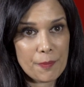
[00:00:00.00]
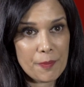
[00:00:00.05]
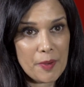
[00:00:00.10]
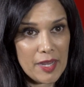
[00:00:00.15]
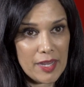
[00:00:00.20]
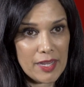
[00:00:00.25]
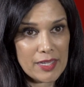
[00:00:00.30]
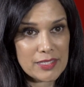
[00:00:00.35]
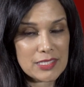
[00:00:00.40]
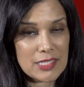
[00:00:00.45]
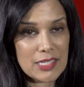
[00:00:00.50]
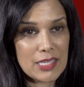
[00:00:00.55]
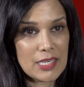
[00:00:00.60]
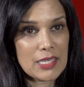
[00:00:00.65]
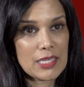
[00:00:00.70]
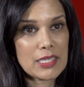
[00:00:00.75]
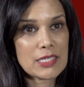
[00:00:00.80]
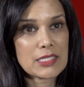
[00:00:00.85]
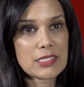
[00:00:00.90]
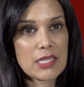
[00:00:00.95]
but
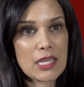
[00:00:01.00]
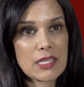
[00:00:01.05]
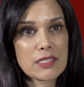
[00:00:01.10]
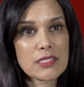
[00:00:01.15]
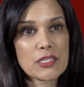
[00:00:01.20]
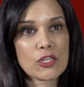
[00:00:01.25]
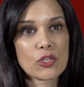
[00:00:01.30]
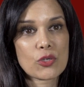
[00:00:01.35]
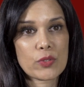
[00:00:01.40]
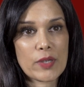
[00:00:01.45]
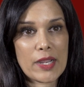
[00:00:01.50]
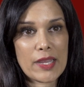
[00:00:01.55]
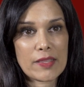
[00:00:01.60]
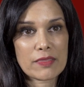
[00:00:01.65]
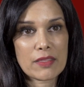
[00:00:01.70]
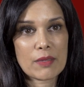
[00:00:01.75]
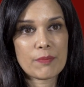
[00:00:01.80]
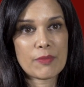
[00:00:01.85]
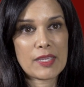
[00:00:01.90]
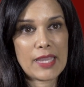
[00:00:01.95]
it doesn't
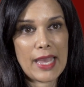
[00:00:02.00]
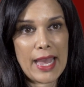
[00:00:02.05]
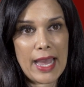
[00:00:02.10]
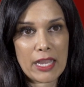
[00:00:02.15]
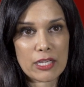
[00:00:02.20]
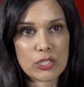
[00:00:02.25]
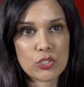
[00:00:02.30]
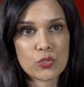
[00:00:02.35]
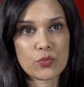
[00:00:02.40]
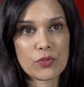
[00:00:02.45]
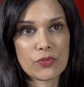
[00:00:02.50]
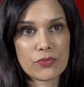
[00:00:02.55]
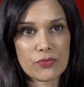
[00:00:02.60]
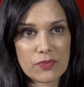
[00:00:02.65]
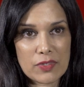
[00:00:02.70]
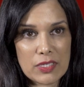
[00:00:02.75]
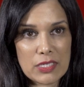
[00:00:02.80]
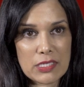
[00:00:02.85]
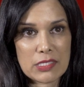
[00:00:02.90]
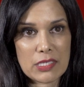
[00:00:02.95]
grant them the actual
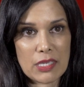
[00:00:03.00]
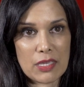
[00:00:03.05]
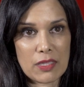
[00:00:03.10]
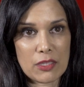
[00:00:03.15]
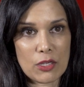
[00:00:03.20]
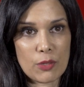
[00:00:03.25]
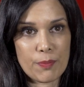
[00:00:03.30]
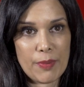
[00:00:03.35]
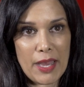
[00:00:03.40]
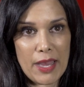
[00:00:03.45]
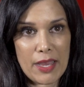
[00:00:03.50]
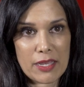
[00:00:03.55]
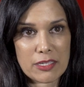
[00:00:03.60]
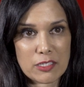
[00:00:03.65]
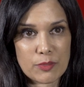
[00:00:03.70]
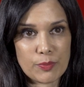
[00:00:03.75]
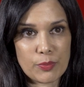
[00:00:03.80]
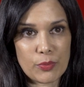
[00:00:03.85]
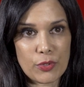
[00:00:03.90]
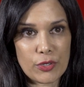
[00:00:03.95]
visa in their
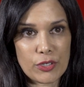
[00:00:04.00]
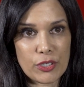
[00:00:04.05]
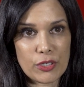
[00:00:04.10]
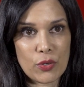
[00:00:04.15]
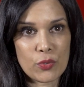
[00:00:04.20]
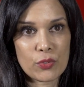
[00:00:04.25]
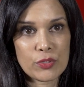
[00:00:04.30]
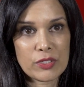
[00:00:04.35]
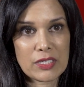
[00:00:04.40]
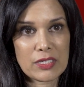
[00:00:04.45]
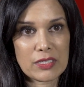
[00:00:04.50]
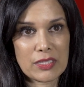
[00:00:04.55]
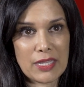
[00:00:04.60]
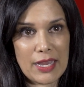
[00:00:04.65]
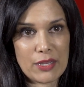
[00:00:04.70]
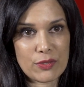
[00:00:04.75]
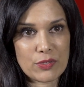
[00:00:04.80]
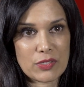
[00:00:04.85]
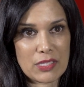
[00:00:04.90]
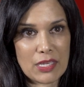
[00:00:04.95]
passport. It only
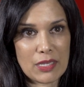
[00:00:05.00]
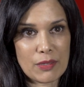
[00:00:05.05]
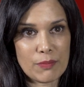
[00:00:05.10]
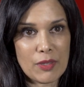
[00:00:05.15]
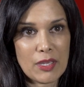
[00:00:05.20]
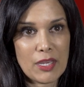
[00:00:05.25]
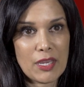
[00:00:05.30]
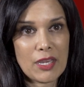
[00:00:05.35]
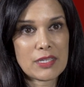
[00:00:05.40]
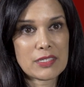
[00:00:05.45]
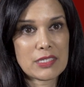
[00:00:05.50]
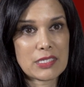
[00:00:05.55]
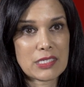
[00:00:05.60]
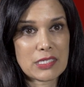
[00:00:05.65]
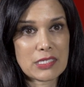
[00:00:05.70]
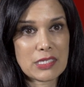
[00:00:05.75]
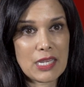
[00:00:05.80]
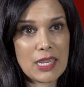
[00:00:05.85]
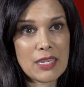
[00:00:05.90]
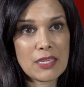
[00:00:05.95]
allows them to
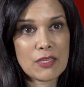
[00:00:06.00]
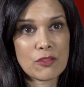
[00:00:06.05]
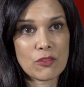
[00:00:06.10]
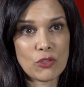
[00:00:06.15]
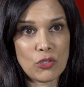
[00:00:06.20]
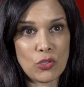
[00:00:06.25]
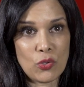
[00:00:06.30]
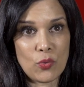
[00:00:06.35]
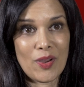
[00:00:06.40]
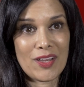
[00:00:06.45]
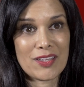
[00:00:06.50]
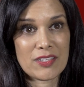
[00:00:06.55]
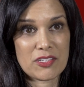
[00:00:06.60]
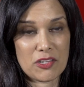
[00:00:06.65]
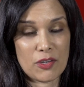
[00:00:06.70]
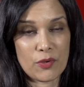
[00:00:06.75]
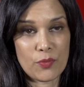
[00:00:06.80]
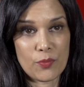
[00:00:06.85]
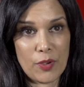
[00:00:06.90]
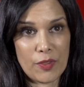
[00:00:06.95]
stay in the U.S.
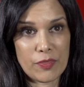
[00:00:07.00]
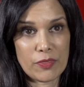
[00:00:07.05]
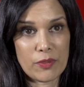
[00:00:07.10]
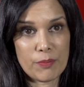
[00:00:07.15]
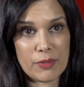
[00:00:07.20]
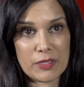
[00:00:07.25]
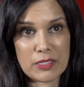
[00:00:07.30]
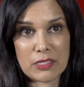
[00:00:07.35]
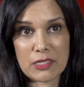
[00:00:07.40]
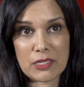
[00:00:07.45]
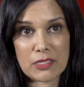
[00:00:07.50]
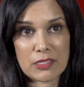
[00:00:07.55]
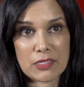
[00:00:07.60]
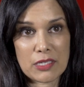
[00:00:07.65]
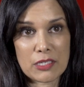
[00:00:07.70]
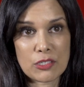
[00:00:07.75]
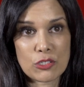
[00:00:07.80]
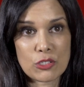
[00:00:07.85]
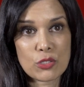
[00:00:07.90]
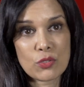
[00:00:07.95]
and run the business.
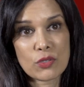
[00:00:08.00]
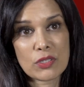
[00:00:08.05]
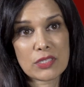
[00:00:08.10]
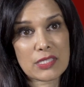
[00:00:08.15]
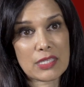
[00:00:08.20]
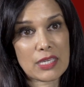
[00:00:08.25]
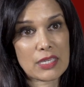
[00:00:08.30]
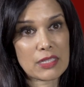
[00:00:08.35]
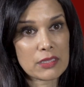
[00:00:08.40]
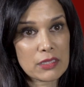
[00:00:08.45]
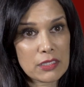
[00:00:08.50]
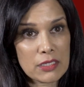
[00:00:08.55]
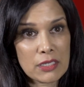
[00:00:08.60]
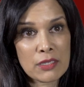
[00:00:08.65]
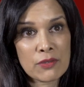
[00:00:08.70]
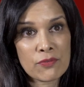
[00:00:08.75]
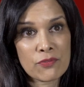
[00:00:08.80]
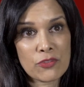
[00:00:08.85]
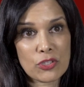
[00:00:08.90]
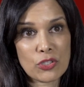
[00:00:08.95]
As soon as they
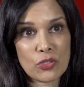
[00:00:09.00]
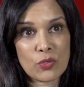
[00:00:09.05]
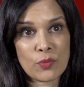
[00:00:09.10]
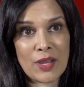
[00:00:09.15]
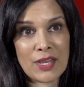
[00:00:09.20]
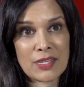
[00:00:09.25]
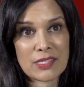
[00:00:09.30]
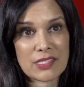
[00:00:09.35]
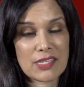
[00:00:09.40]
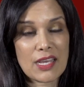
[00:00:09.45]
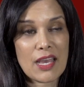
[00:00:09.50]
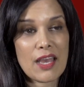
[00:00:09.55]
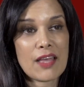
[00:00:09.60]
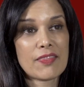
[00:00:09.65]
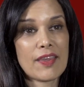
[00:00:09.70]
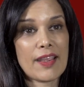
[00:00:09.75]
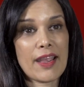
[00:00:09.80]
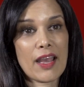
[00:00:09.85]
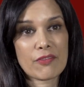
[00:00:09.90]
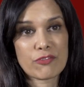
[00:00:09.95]
leave the U.S.,
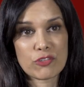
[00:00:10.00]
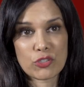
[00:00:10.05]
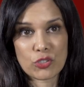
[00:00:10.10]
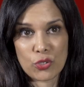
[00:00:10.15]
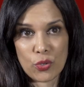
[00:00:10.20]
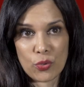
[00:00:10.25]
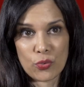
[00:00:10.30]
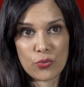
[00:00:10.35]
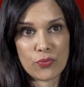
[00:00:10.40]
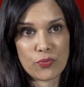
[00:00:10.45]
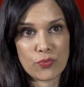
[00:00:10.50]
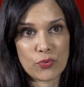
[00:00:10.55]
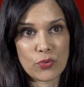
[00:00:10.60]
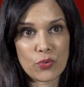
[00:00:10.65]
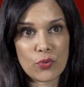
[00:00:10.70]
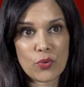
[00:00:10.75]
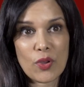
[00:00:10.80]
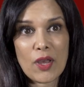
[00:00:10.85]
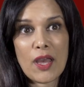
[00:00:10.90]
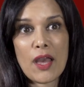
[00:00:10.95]
they have to go
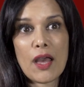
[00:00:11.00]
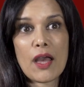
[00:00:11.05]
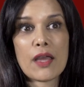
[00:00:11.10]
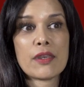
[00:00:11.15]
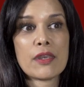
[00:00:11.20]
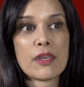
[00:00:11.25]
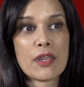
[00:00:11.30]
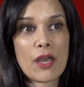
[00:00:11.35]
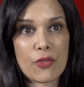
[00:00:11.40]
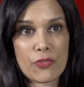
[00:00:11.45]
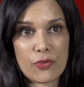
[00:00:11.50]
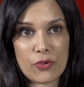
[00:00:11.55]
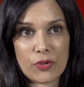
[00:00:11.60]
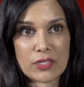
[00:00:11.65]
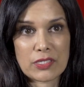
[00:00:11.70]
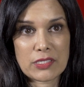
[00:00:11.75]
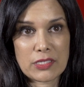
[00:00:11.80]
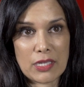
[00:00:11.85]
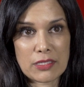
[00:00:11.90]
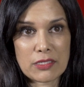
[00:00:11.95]
through another
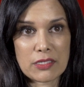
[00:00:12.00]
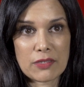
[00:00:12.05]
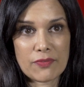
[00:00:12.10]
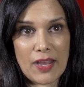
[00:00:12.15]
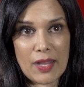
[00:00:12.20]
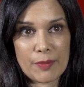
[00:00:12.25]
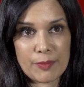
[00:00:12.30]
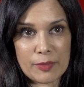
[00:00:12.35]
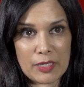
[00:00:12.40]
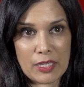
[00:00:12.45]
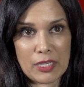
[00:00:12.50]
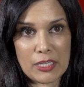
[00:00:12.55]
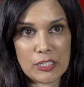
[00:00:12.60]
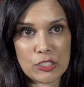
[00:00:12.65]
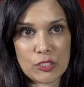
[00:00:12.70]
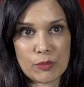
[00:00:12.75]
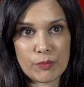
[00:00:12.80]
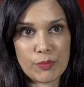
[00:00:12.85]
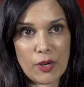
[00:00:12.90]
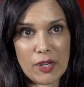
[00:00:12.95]
extensive
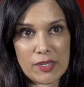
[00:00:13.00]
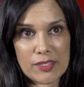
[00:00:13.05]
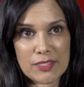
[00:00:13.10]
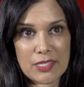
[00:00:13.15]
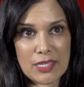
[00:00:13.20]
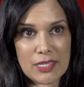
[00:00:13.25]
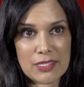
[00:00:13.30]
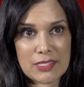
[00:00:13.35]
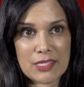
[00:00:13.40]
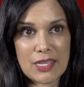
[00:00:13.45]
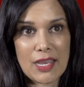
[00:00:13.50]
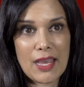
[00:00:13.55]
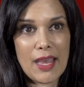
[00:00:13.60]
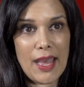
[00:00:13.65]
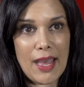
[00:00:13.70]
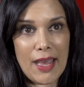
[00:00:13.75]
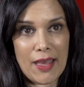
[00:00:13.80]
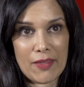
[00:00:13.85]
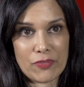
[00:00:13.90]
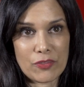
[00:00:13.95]
application process
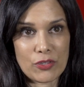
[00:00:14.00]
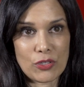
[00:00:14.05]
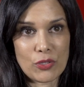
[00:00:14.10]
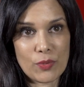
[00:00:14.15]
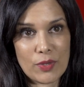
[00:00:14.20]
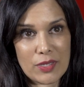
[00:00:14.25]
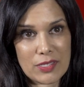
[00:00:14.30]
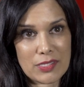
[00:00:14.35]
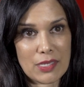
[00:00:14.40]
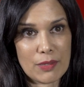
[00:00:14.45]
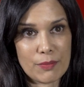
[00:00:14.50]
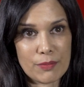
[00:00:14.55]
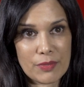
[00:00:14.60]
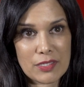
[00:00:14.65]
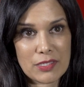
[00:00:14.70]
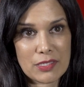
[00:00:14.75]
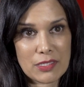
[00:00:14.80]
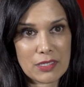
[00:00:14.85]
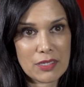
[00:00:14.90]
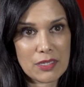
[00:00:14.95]
at the U.S.
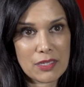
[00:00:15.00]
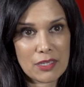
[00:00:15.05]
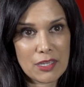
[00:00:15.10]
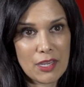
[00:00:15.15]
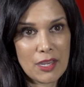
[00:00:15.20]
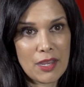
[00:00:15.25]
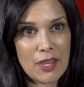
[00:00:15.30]
Embassy.